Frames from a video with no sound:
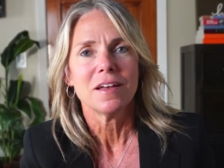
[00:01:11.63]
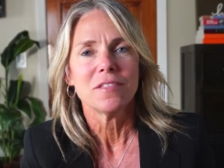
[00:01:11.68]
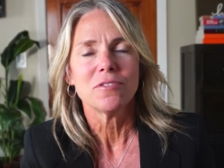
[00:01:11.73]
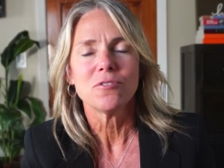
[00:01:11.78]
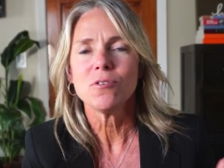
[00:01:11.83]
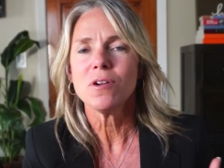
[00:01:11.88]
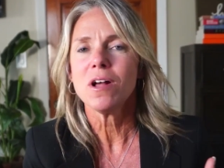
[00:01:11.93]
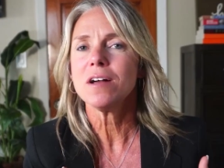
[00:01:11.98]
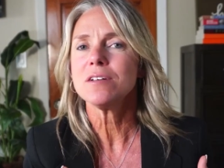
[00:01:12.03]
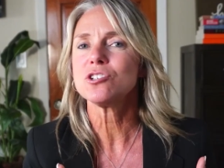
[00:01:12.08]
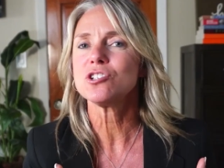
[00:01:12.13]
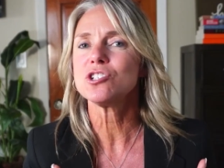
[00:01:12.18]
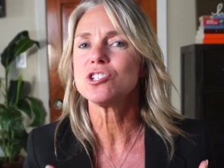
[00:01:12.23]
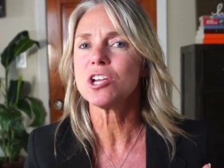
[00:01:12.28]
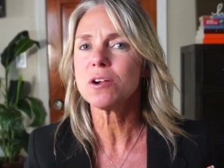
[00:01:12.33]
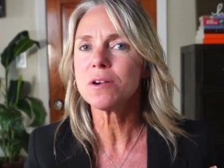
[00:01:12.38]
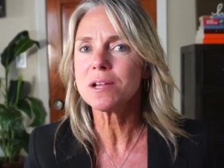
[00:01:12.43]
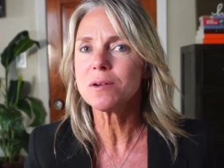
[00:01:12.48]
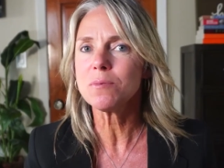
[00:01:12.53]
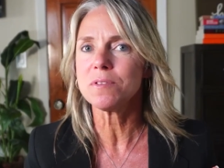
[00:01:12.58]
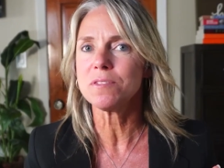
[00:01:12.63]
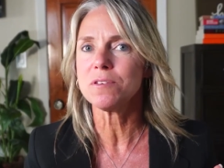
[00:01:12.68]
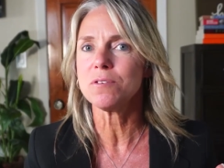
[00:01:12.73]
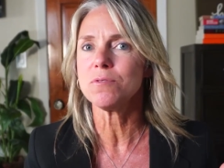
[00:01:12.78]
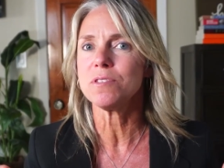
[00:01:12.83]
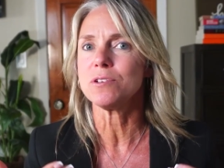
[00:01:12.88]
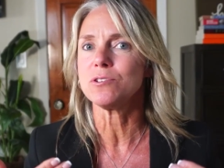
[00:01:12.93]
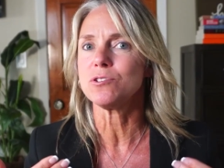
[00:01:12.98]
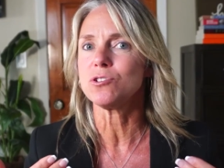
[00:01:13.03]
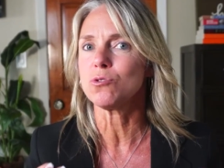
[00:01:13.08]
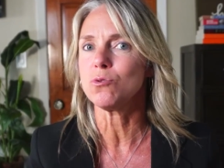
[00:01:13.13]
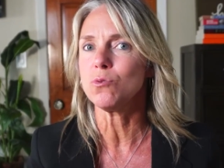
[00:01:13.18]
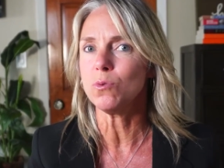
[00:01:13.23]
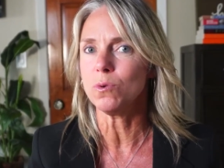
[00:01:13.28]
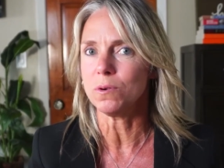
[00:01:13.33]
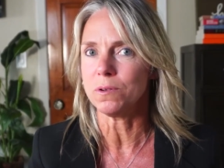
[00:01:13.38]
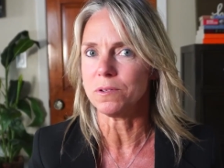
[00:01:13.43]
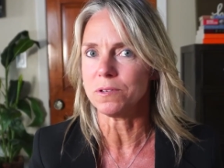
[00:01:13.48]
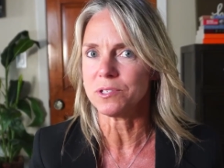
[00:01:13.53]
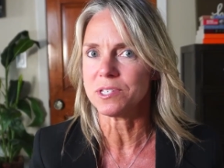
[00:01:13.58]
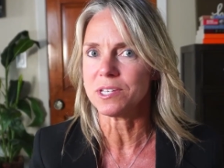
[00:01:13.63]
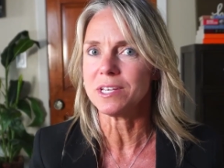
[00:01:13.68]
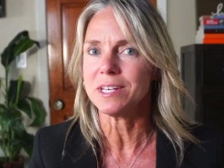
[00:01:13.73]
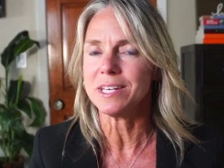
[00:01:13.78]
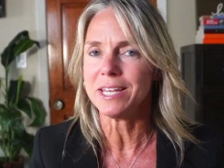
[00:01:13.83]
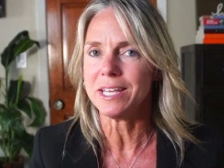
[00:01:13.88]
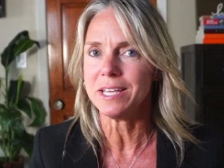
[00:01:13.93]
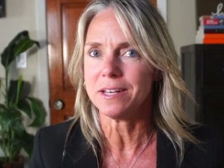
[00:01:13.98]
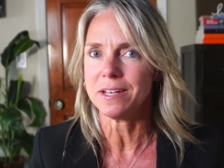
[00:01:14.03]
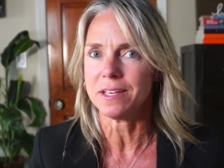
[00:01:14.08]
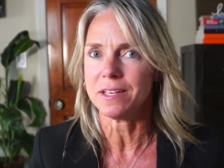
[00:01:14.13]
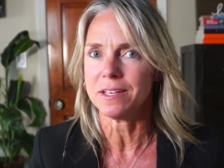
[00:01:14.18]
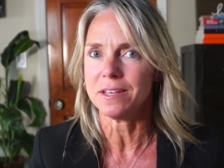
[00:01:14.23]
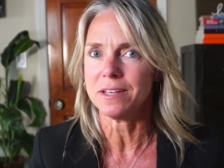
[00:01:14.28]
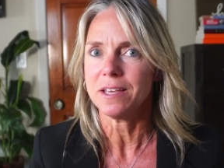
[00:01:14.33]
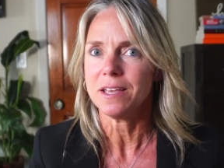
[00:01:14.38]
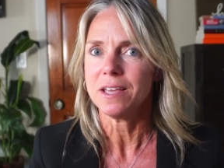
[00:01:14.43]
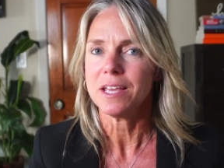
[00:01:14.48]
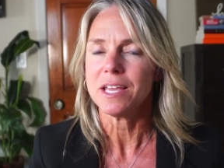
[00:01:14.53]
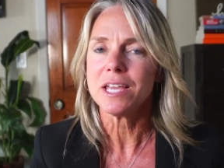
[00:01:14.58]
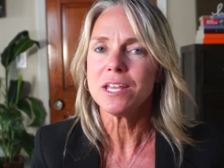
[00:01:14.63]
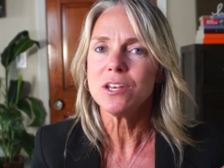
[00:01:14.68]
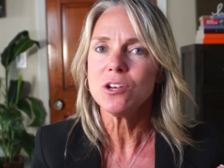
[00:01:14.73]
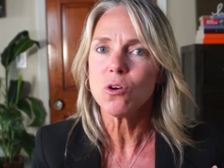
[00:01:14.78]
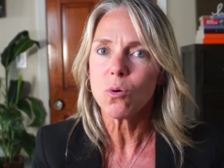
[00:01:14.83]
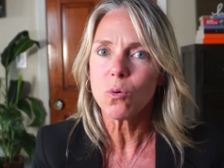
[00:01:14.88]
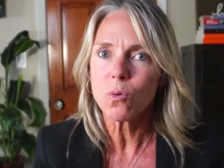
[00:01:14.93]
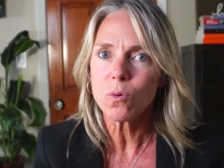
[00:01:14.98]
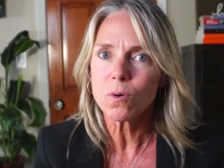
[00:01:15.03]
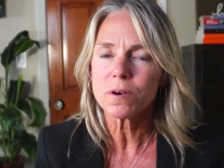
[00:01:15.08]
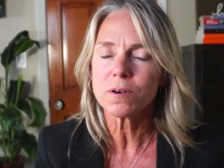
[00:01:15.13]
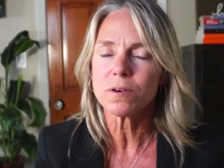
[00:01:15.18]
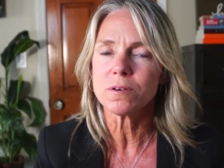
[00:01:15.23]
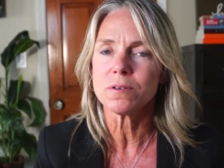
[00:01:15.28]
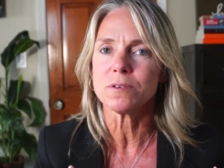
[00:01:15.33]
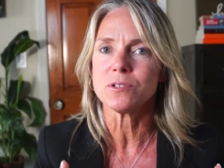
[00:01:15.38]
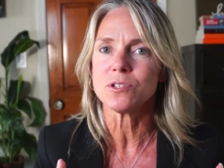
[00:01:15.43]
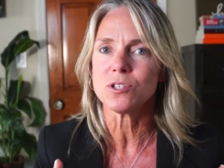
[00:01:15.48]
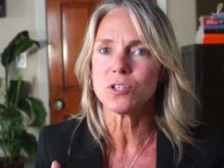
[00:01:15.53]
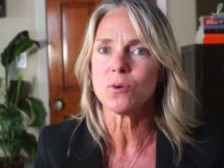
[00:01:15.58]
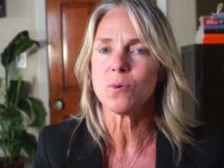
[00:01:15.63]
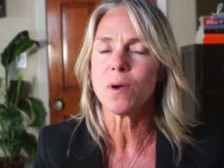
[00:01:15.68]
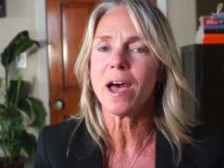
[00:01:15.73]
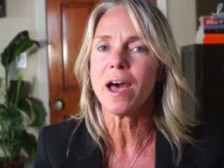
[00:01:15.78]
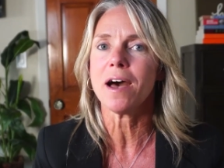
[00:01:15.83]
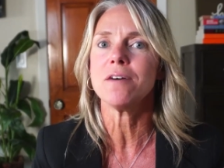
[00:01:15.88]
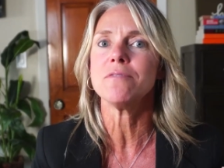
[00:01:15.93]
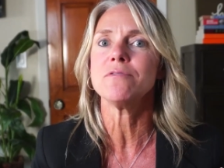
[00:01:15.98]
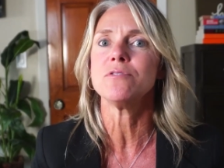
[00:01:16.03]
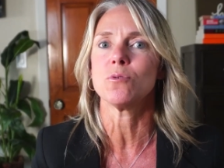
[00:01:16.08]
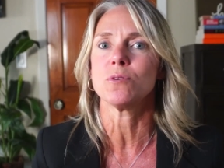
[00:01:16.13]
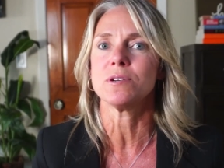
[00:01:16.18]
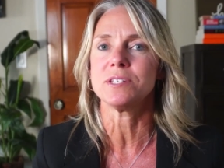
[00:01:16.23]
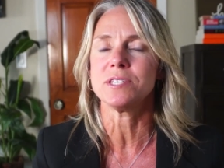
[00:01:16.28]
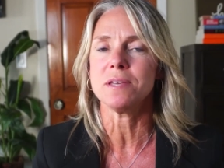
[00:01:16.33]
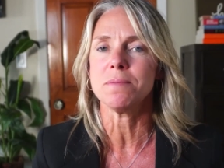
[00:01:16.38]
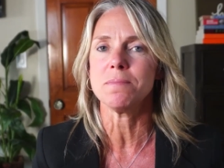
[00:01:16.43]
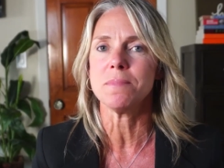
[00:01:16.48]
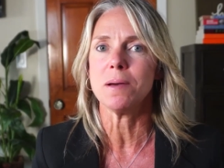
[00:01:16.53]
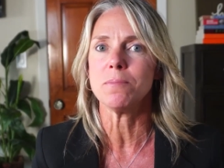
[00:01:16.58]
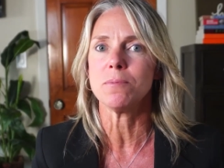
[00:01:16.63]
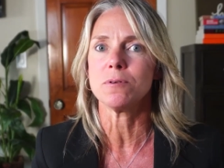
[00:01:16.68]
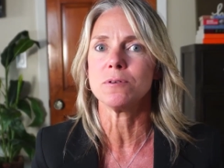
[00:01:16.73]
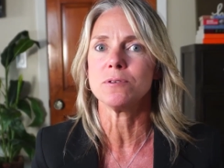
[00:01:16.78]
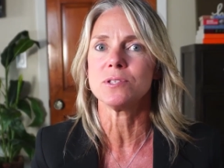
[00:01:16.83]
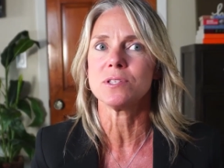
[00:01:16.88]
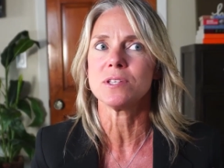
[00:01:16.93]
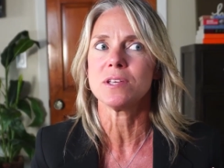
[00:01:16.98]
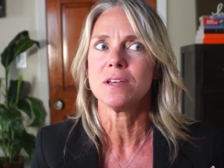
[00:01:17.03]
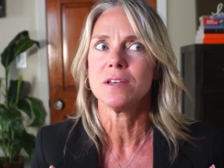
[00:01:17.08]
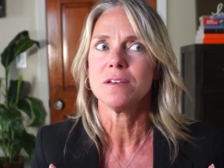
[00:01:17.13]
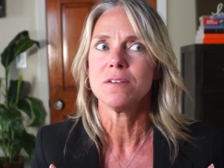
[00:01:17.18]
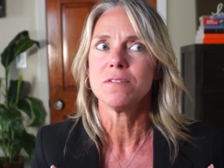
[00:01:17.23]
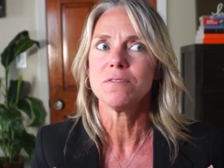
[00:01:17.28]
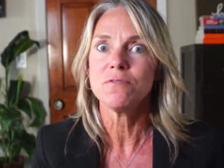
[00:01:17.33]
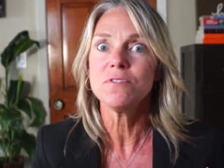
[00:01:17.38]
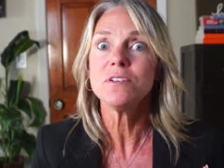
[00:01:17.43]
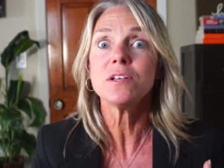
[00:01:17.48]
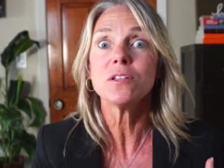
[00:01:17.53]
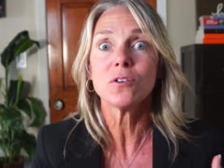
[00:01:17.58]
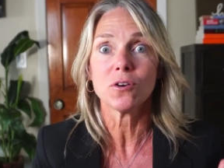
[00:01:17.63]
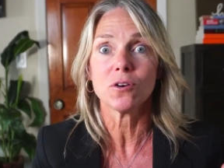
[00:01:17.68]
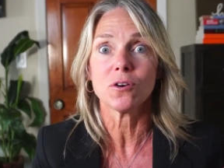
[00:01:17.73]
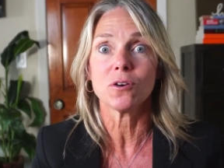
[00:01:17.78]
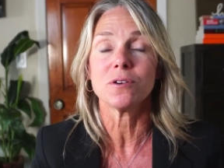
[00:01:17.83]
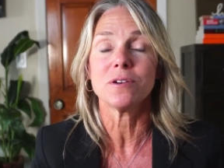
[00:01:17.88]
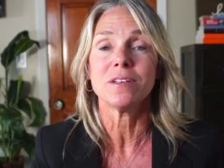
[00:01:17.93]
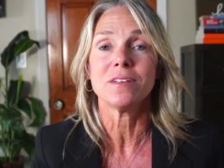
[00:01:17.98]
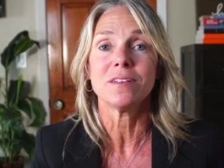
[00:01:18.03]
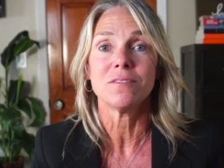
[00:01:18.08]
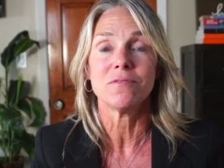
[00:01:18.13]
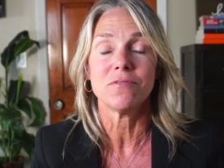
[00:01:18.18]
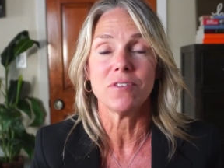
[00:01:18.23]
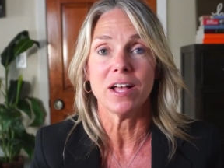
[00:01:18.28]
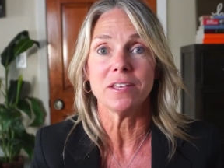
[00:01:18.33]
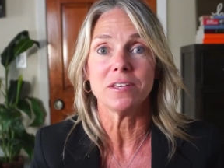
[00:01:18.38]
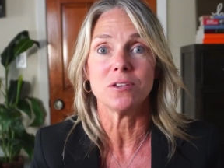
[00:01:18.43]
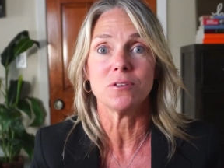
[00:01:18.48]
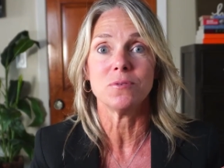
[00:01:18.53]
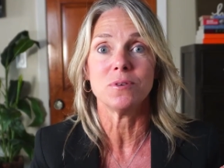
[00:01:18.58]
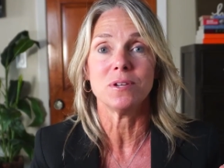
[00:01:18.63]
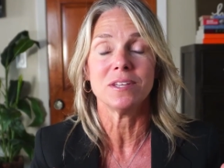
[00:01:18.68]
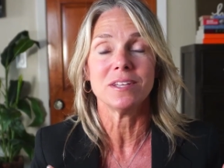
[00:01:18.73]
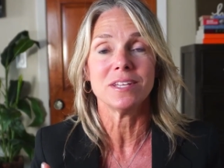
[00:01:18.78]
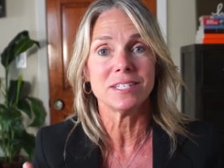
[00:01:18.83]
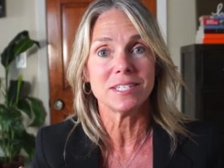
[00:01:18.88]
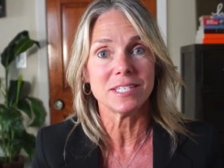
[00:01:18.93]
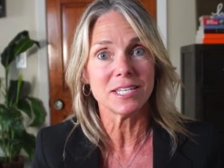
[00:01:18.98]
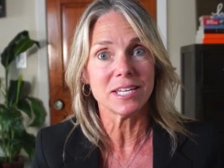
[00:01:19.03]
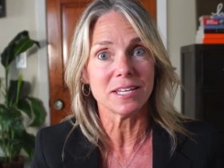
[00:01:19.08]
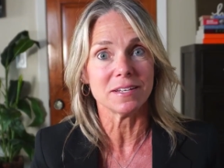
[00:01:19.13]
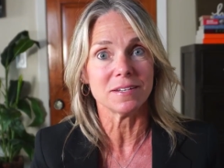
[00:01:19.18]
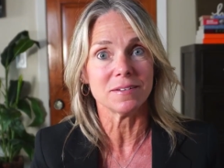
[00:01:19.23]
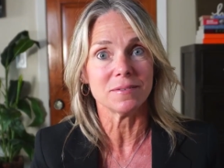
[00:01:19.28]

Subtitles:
They're not sharing with you the tools needed in order to have your team members feel heard, valued, and seen.